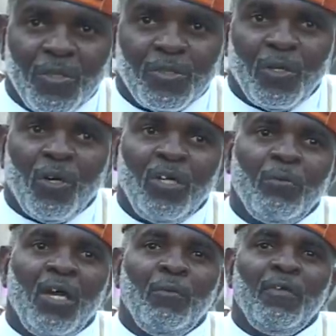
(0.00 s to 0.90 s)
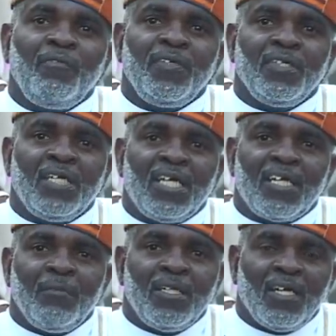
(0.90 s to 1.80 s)
So the only way we feel that it
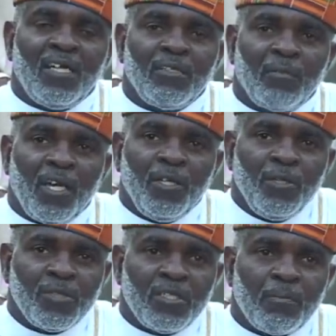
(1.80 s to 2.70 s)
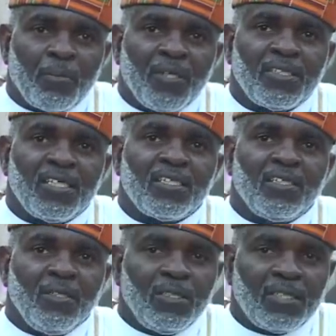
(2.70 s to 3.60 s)
can be done is by using the process
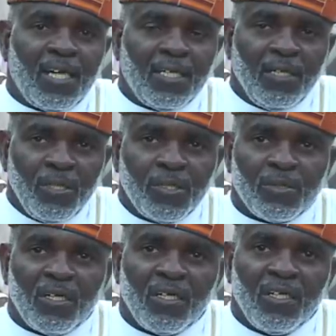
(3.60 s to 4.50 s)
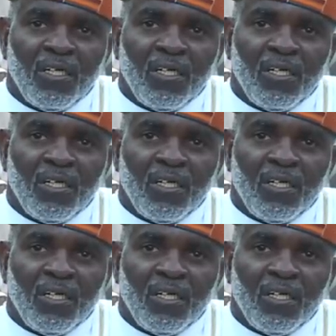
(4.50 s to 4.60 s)
known as AGNIHOTRA.